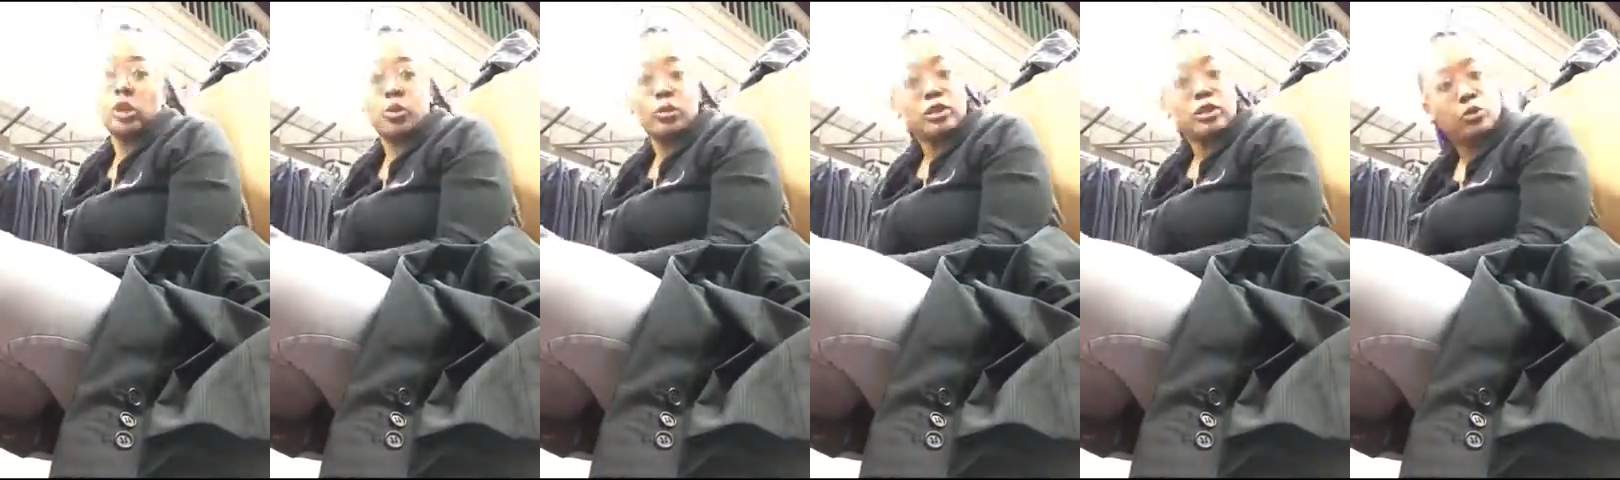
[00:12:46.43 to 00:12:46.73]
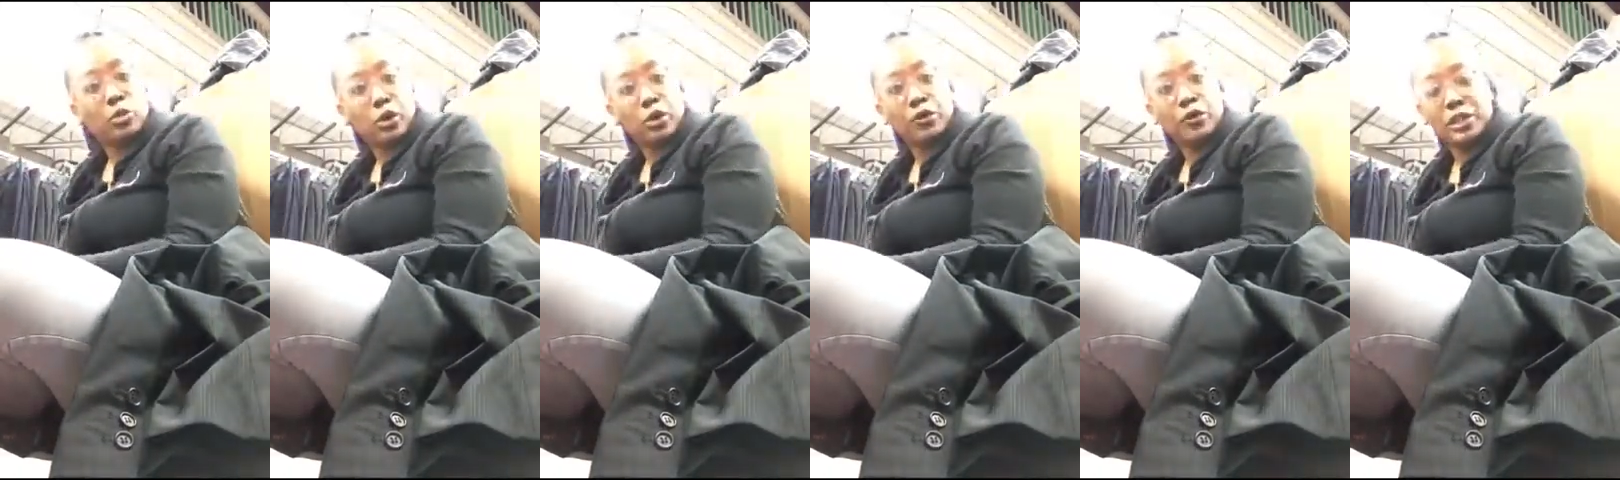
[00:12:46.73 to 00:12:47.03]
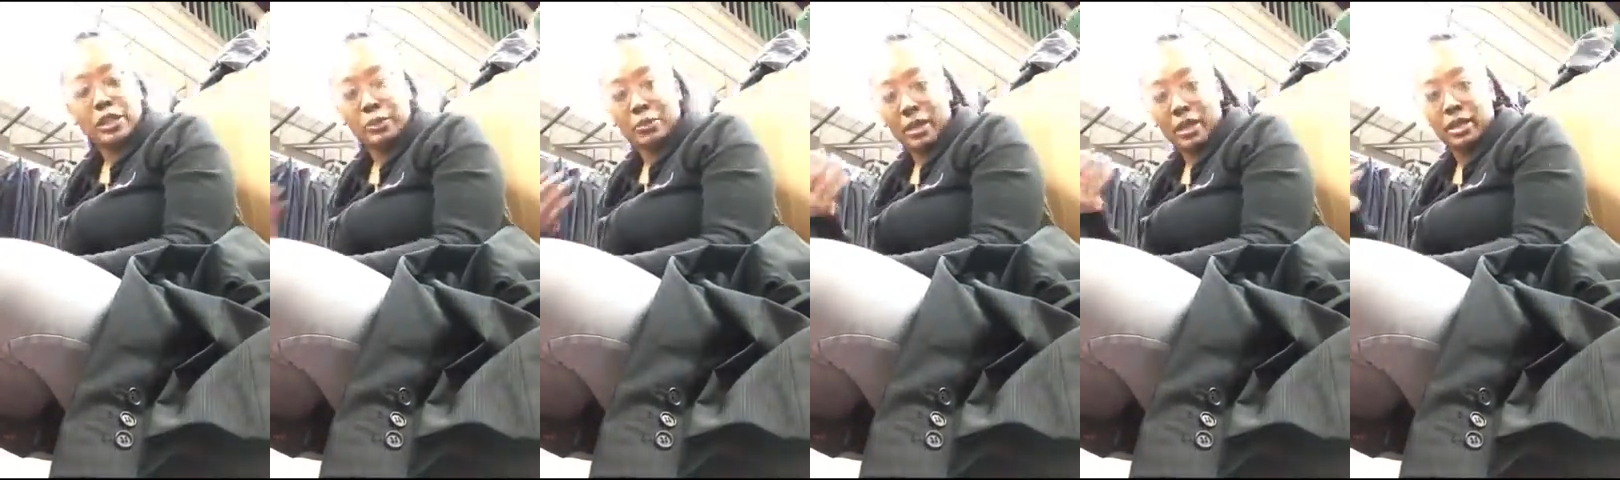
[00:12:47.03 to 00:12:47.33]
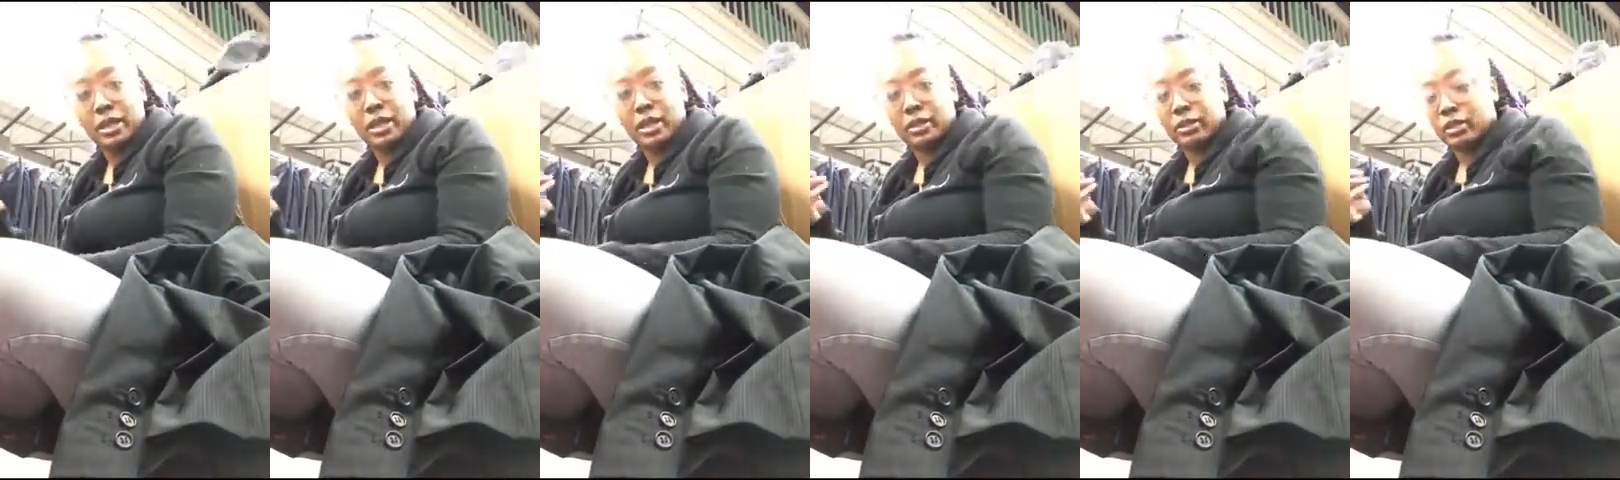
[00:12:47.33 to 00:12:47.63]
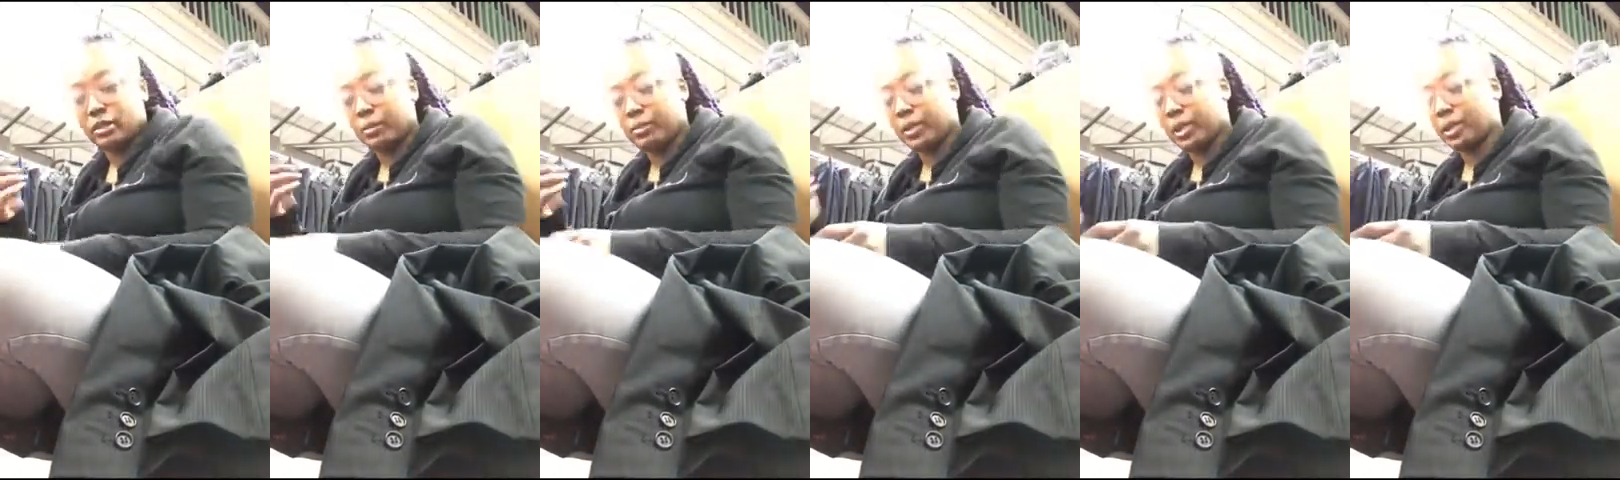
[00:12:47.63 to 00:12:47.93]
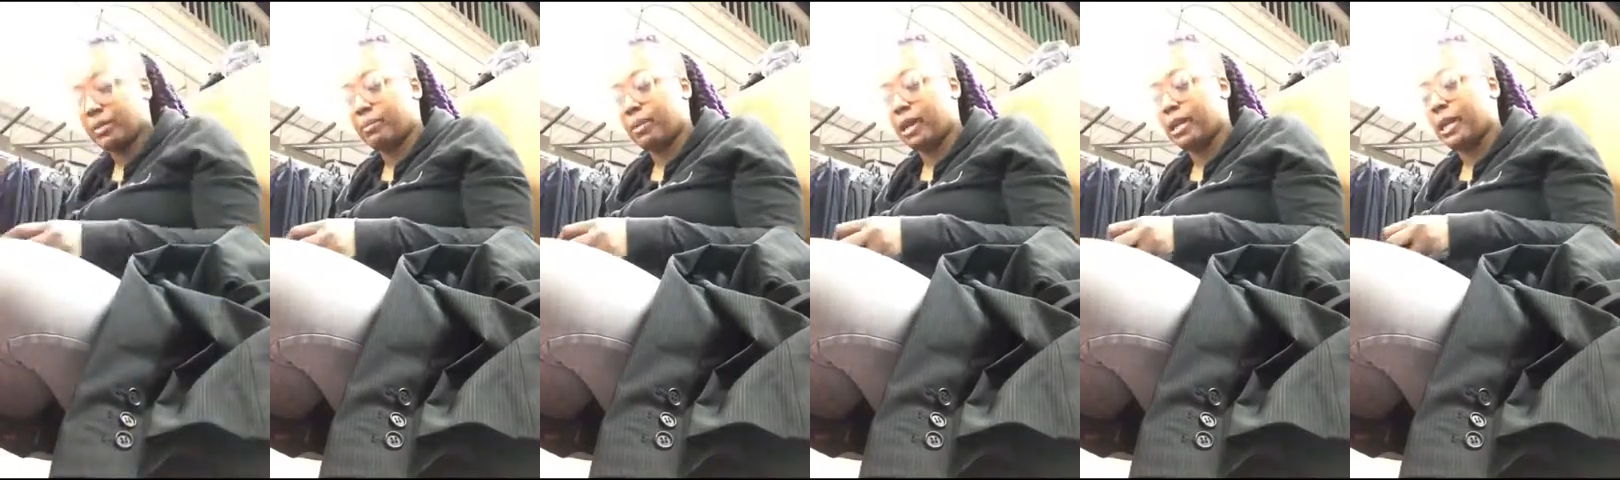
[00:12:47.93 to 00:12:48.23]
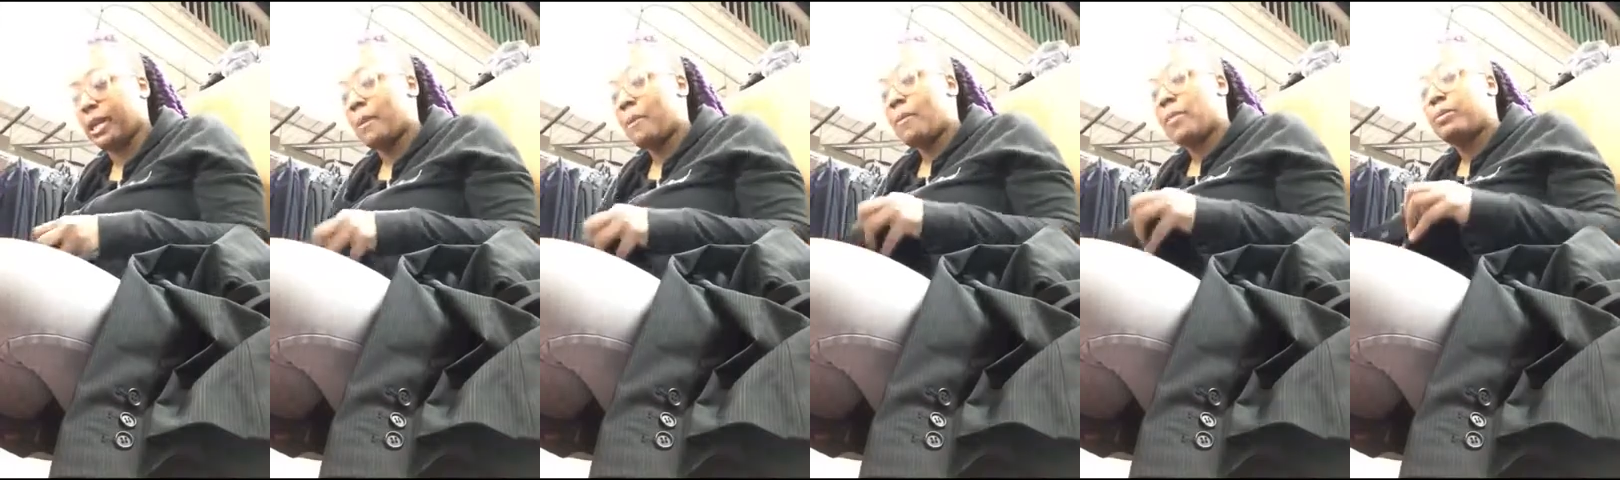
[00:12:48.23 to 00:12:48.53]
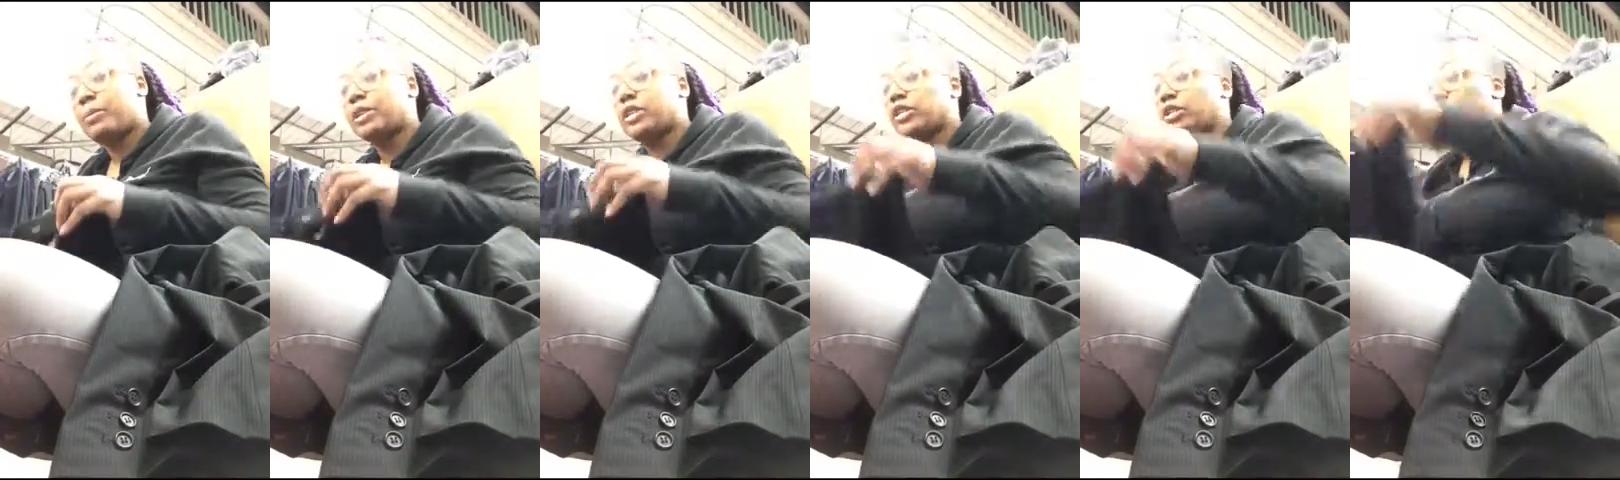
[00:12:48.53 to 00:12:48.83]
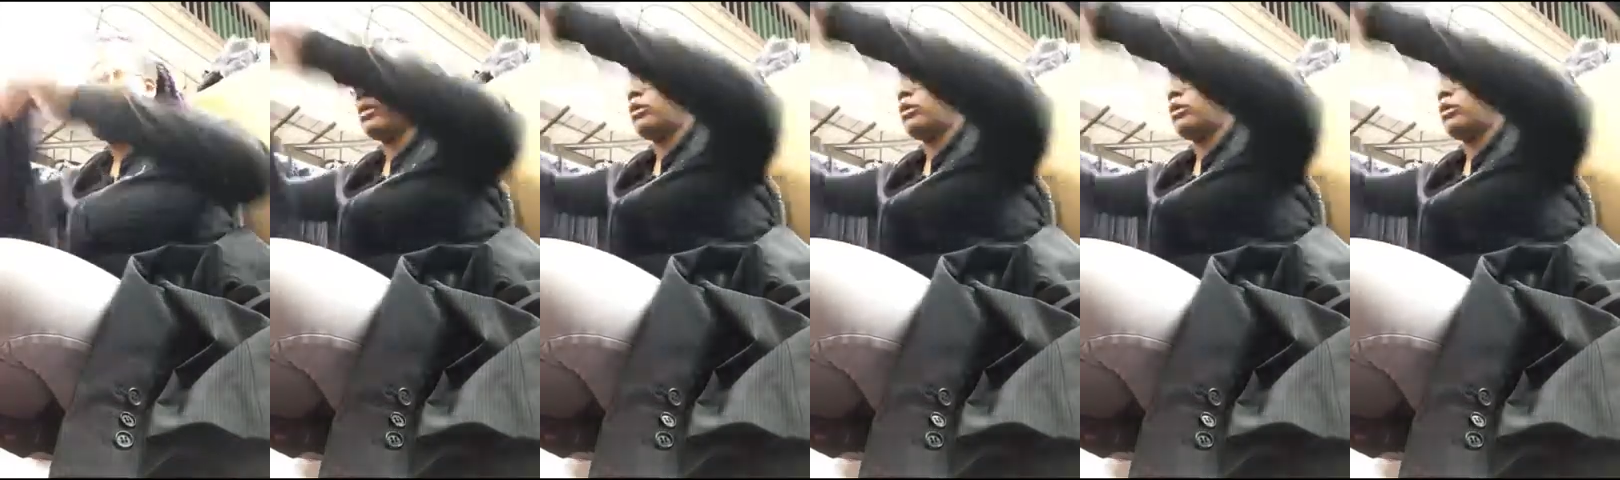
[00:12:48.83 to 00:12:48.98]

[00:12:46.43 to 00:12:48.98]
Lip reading: So it's worth it spending the big money. But